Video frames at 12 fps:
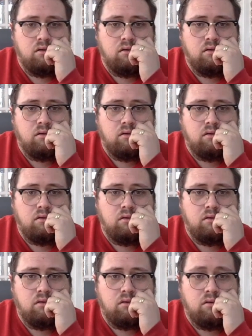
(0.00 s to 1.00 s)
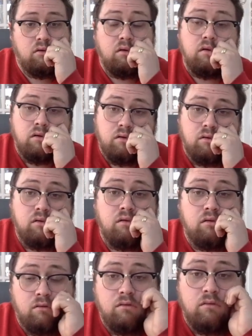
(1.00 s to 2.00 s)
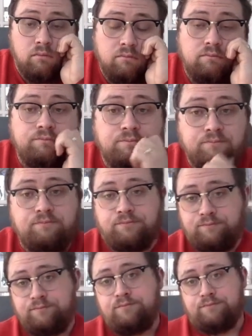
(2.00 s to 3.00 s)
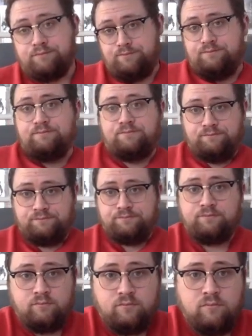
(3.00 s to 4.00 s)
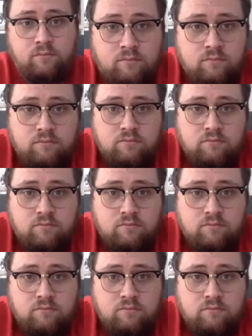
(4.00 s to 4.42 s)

(not speaking)